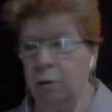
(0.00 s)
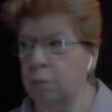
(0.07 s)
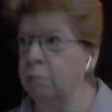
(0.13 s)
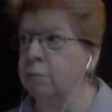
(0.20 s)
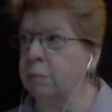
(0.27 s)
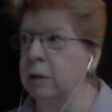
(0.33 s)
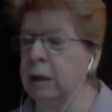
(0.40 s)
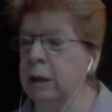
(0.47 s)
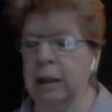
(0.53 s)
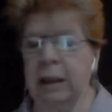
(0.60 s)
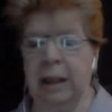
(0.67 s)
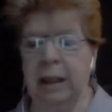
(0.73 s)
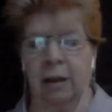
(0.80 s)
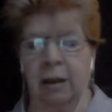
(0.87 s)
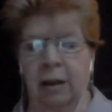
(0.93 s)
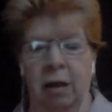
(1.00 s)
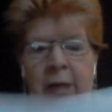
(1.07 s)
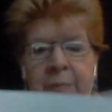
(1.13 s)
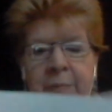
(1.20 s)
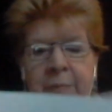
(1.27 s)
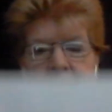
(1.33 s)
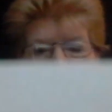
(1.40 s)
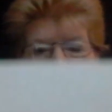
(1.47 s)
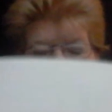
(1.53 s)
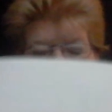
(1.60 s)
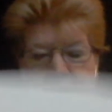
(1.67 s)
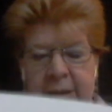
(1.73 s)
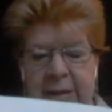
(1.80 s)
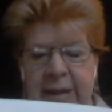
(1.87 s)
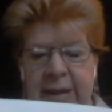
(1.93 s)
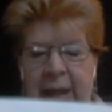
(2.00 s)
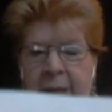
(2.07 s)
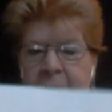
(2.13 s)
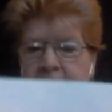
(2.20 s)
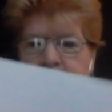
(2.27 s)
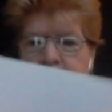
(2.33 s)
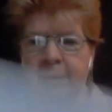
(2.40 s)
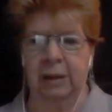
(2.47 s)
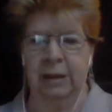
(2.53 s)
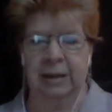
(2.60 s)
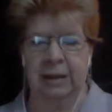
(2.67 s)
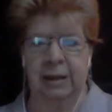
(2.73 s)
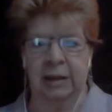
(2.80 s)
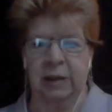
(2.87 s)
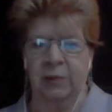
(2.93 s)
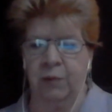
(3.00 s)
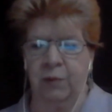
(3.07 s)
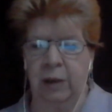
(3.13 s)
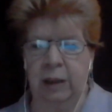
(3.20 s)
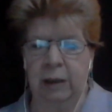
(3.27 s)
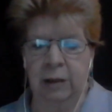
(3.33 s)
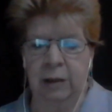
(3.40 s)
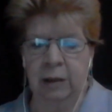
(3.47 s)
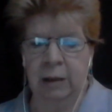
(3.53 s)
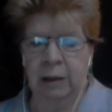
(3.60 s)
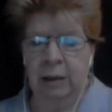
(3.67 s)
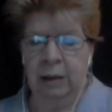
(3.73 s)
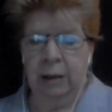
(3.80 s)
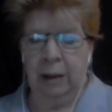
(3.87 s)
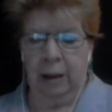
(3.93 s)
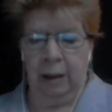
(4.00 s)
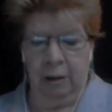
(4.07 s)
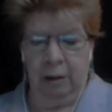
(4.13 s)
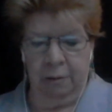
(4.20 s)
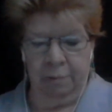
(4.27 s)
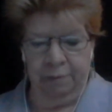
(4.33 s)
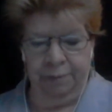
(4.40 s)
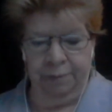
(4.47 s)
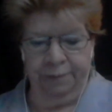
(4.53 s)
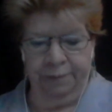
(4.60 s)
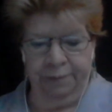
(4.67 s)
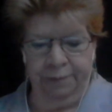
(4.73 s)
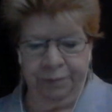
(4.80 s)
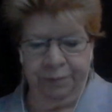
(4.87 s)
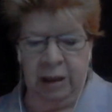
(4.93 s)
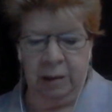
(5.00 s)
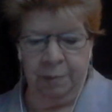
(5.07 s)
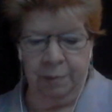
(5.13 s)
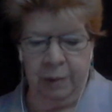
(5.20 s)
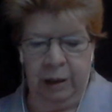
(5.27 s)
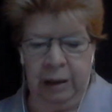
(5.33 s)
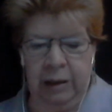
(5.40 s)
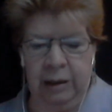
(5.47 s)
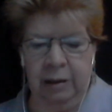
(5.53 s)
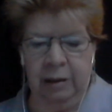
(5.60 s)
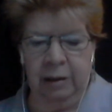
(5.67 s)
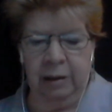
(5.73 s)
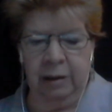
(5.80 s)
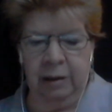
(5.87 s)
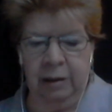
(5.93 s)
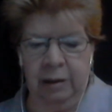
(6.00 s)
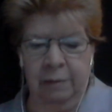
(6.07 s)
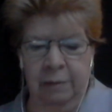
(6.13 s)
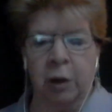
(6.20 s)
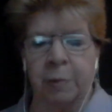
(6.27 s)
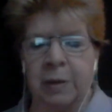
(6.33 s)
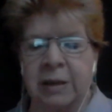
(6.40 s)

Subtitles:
go get a copy of this, download this. It's free. And the